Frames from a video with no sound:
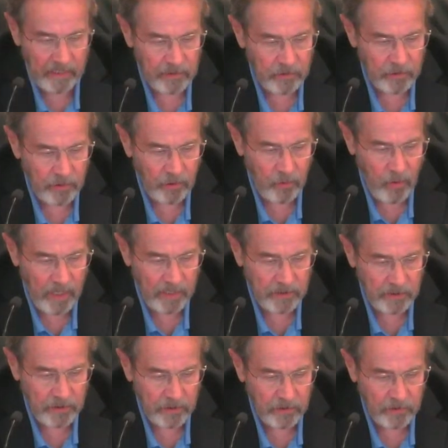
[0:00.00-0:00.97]
ask your
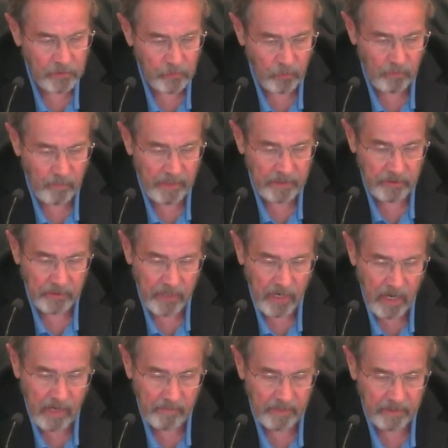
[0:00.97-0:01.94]
questions or make your
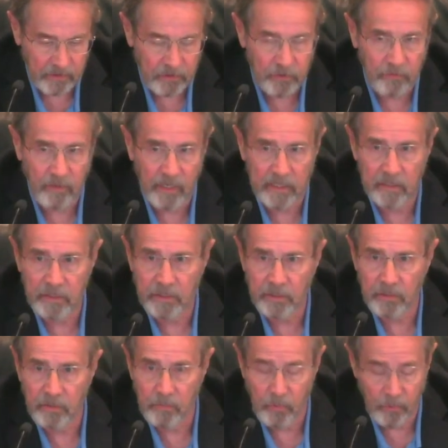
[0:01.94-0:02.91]
comments directly
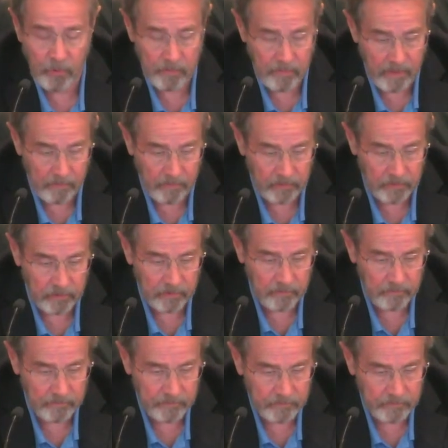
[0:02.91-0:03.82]
to the board members.